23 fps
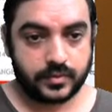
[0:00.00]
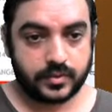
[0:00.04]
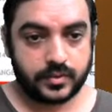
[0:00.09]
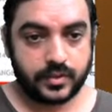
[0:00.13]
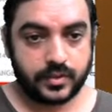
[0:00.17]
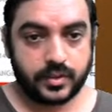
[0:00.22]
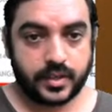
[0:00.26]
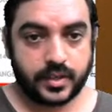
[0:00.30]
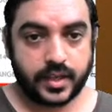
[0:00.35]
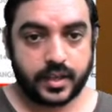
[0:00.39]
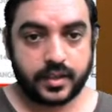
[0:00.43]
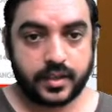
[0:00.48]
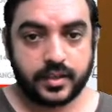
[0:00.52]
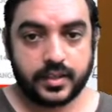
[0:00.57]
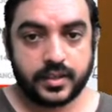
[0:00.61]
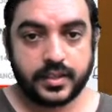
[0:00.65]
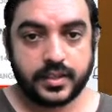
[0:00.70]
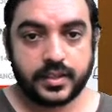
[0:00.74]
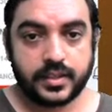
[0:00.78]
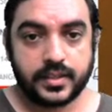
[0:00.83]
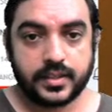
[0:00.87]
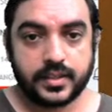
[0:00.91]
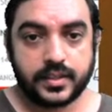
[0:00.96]
Okay,
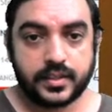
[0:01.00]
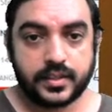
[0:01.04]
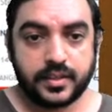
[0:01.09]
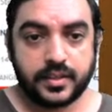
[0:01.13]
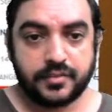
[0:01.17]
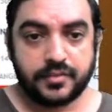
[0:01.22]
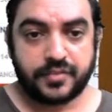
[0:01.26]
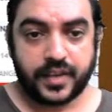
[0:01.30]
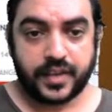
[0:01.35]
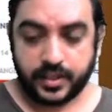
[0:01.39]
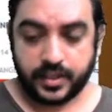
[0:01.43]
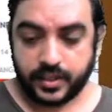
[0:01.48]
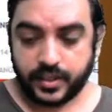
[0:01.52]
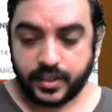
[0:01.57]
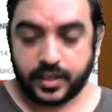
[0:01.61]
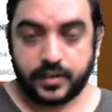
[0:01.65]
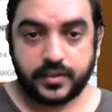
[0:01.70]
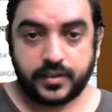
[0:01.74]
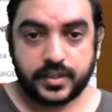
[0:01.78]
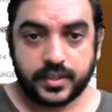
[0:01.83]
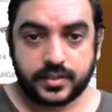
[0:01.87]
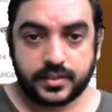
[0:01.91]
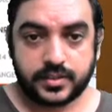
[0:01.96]
fine.
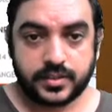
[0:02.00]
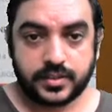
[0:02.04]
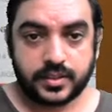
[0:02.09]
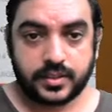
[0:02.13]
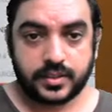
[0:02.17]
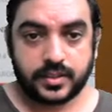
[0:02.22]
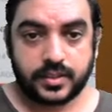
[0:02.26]
Yeah, just